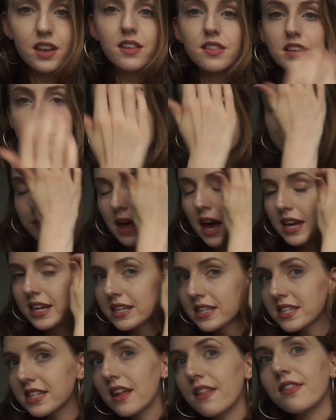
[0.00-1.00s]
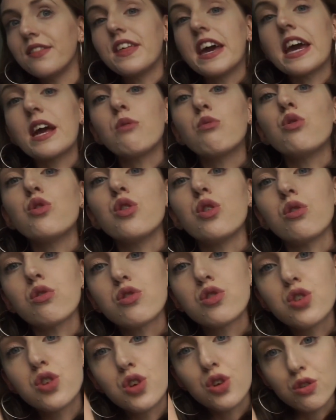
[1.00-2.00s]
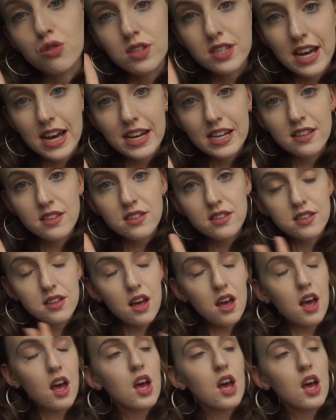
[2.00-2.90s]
these planets, they rule 2 signs.